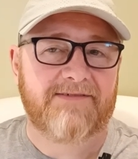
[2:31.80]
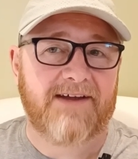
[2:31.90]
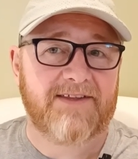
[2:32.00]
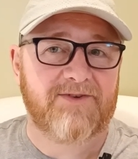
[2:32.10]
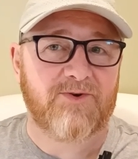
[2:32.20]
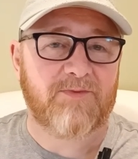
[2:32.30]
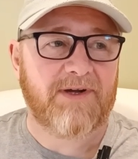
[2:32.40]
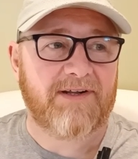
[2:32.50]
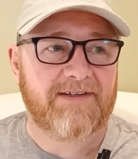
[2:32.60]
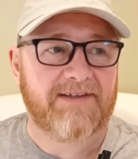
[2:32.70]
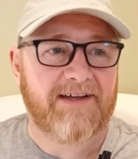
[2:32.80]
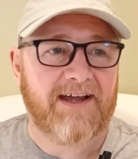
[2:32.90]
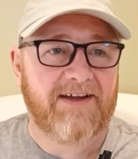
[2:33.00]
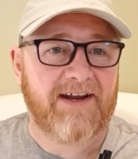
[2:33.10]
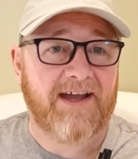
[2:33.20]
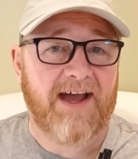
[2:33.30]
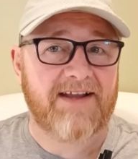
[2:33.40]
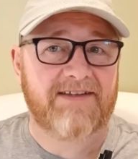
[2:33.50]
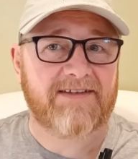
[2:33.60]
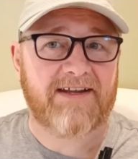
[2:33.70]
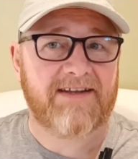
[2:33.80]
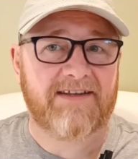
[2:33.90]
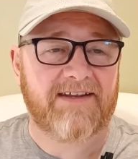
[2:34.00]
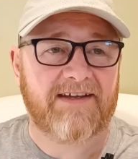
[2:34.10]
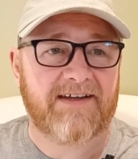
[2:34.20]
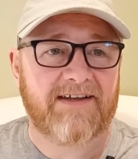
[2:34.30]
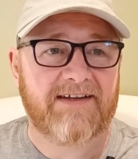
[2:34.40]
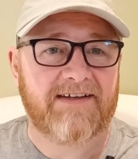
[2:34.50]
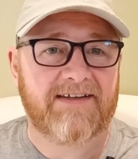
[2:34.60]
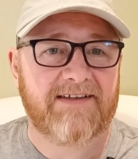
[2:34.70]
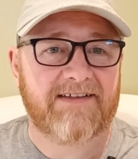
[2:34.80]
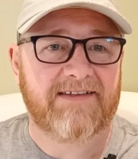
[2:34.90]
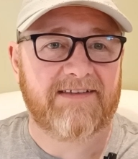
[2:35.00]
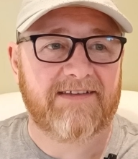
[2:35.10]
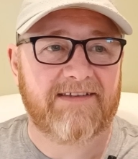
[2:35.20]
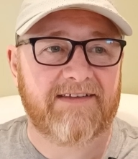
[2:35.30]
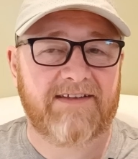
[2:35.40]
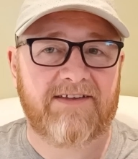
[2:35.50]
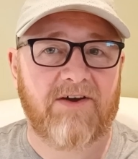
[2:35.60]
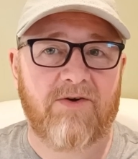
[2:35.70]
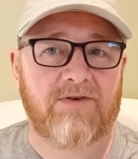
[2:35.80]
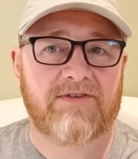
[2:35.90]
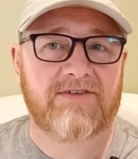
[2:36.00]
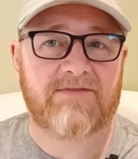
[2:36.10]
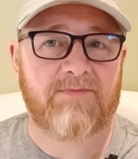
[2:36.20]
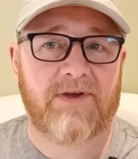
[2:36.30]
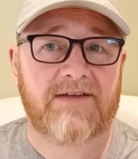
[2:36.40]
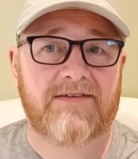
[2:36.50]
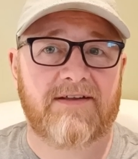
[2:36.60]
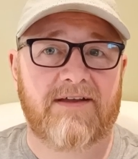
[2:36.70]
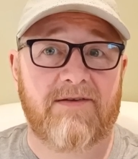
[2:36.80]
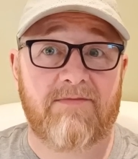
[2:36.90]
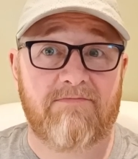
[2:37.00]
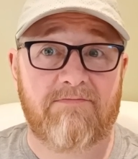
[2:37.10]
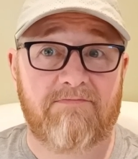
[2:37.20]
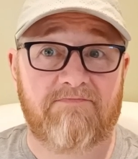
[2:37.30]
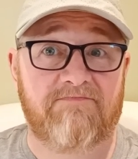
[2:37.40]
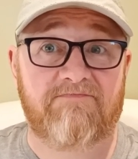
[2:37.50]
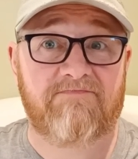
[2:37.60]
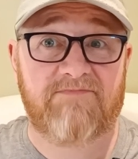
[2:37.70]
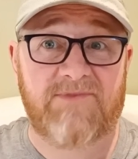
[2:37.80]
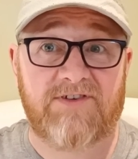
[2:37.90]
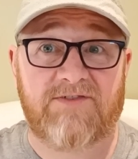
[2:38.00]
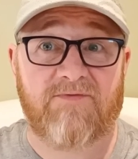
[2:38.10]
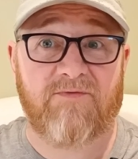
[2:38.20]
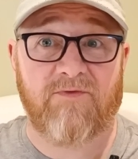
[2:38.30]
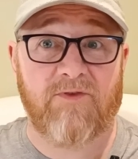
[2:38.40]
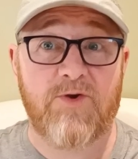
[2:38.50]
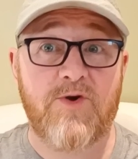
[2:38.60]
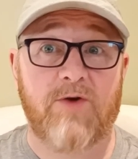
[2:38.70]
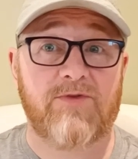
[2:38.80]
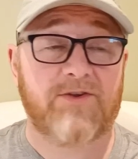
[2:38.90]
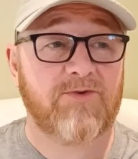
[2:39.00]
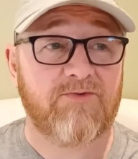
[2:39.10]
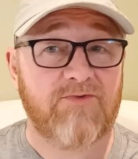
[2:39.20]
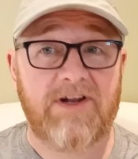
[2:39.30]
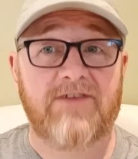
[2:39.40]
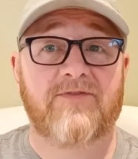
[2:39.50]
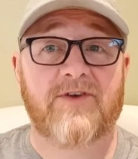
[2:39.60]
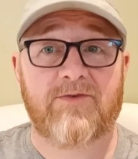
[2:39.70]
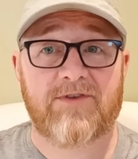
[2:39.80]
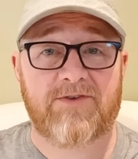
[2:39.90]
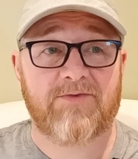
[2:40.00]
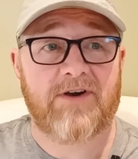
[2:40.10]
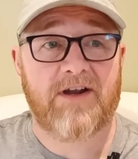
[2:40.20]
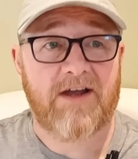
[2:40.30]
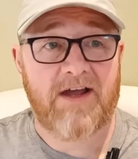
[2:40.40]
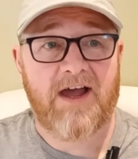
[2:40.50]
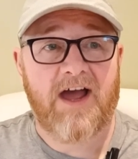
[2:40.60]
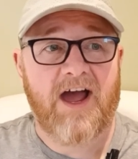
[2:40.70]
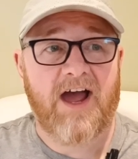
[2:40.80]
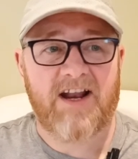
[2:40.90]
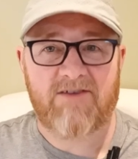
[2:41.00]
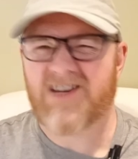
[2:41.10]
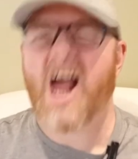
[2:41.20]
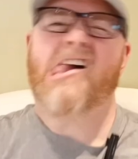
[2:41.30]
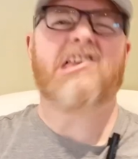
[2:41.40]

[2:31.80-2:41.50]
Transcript: rang the doorbell, and Craig answered, and the dog just basically just flew out the door, really flew out the door, and it was